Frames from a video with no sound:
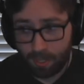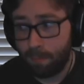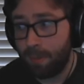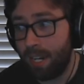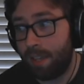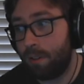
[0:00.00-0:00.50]

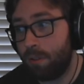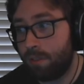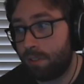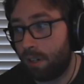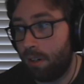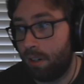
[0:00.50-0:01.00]
But yeah,
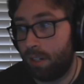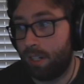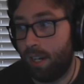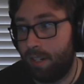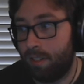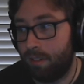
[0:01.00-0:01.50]
those are
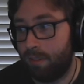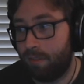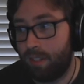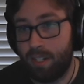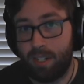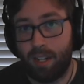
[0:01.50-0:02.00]
kind of
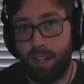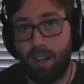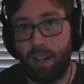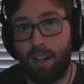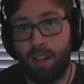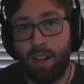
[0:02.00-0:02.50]

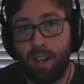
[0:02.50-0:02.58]
the